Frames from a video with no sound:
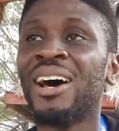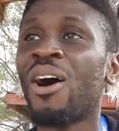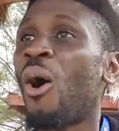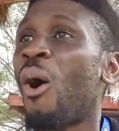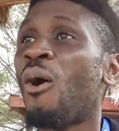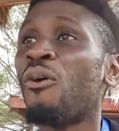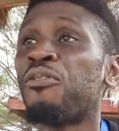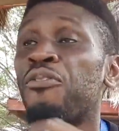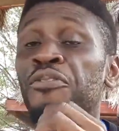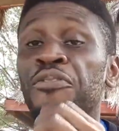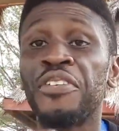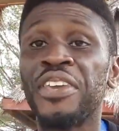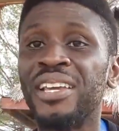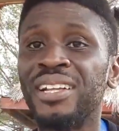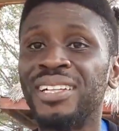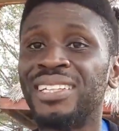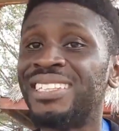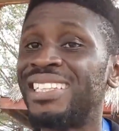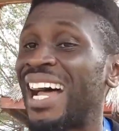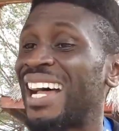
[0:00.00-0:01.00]
or
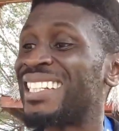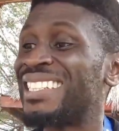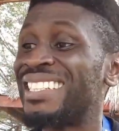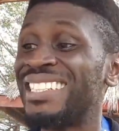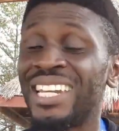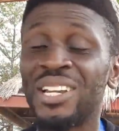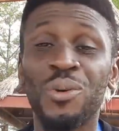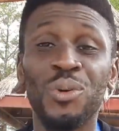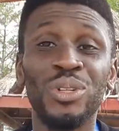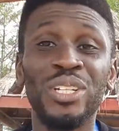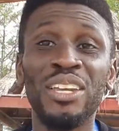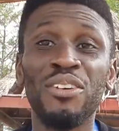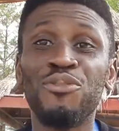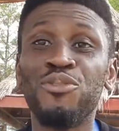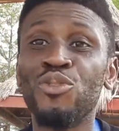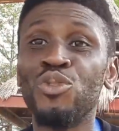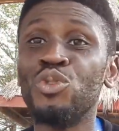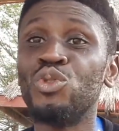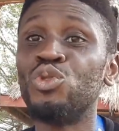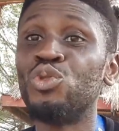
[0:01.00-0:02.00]
feel that they could
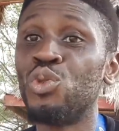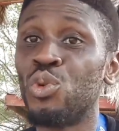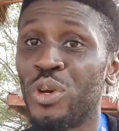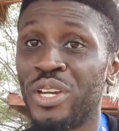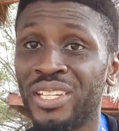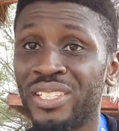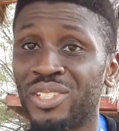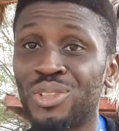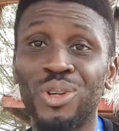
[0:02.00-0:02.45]
even do it,